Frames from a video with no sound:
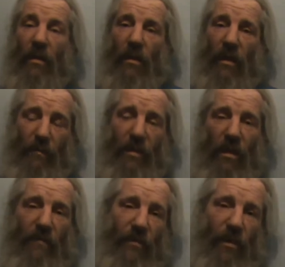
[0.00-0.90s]
Let me
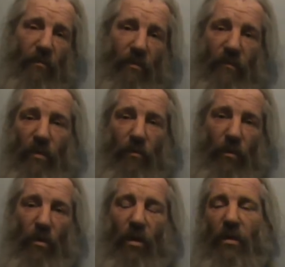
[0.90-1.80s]
know if you're going to review or
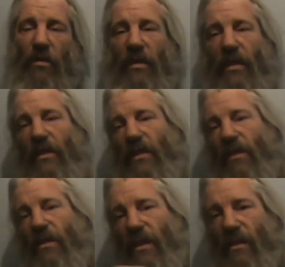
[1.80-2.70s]
not, because I need to
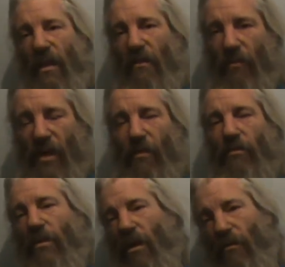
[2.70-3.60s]
let everyone
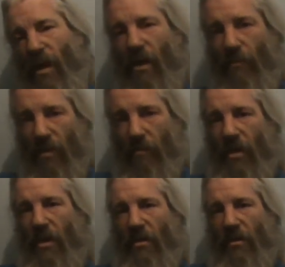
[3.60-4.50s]
else know how many
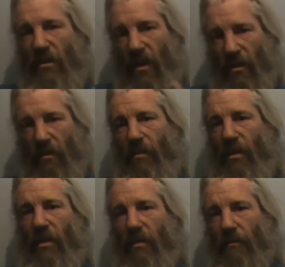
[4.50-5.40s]
beers to send to
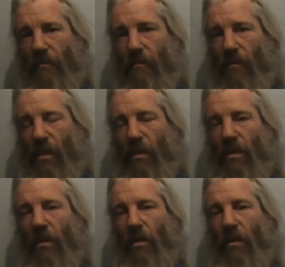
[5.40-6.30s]
me.
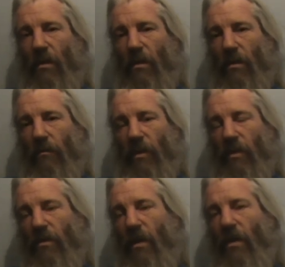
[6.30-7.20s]

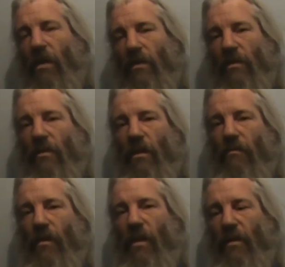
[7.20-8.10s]
Because I'd like to turn
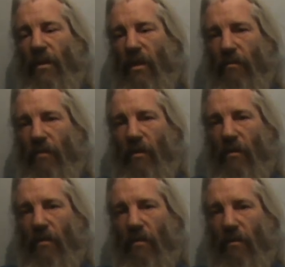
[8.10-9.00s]
around and keep it,
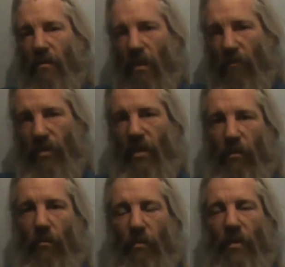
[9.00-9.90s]
that we send
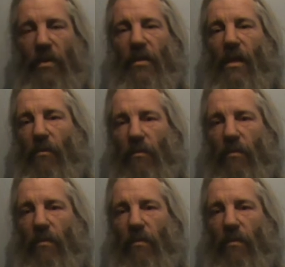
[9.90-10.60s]
all the beers out